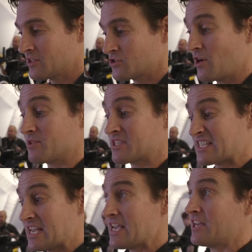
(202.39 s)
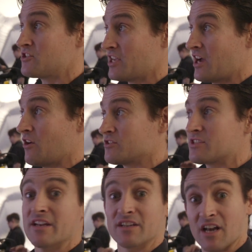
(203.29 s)
So you're able to see HDR on
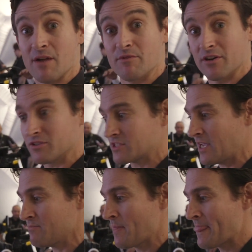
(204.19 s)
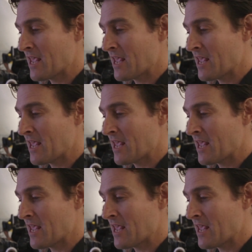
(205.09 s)
set and collaborate on set.